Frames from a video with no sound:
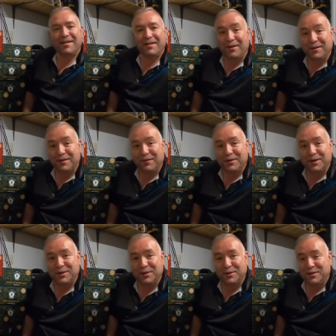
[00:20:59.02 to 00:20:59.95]
there's a few
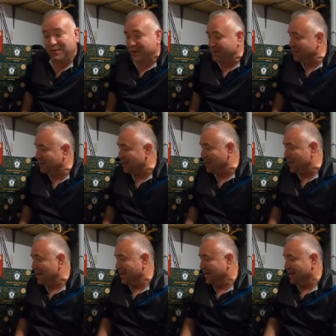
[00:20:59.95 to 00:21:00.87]
to choose from. So,
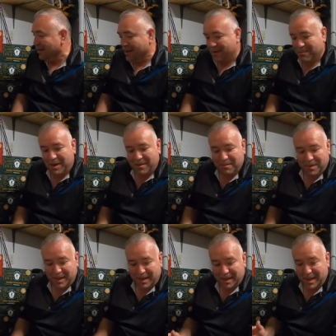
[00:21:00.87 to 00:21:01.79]
I'm
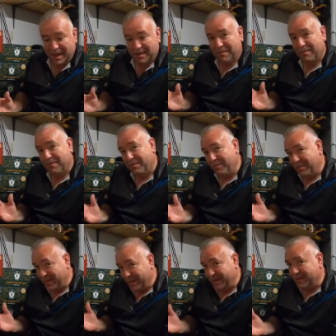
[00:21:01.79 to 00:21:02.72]
thinking that
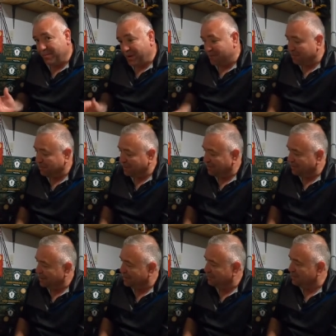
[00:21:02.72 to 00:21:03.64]
this is probably
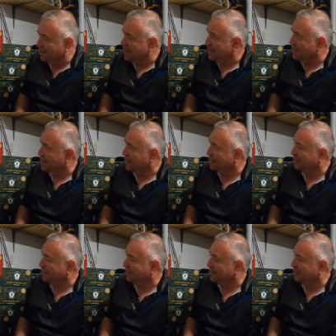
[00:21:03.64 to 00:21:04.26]
going to be,